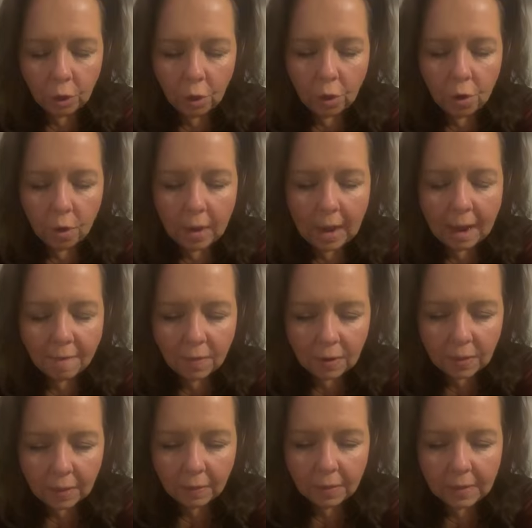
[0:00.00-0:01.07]
return on
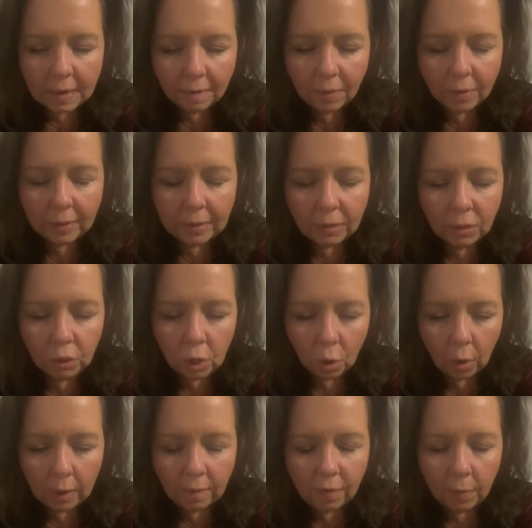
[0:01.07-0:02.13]
everything the devil has
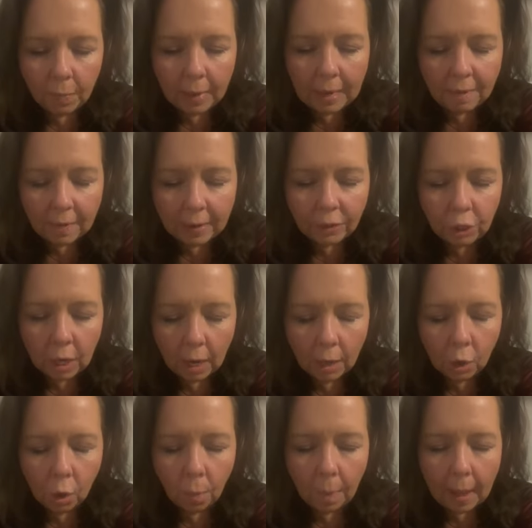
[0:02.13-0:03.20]
stolen from
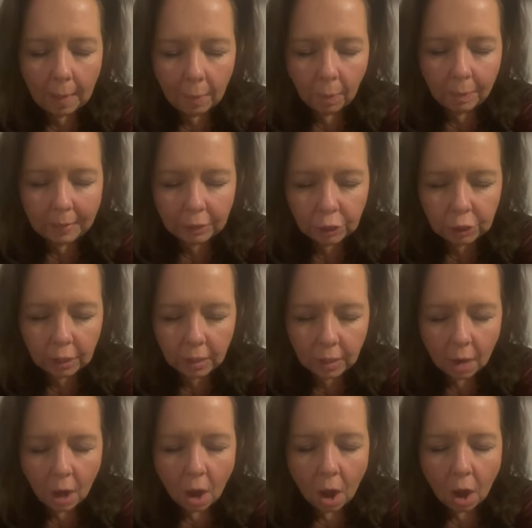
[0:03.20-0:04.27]
Evangelical Bible
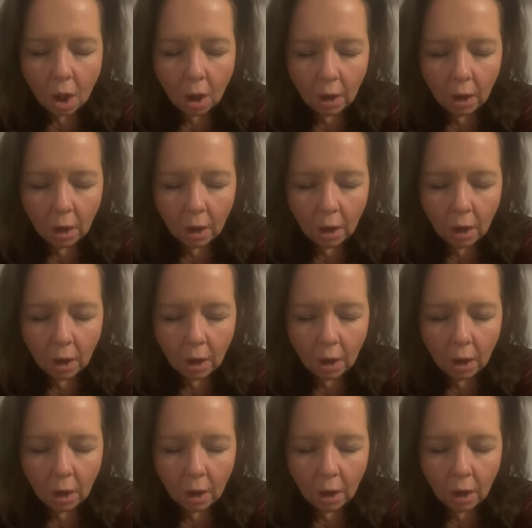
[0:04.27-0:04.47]
Mission.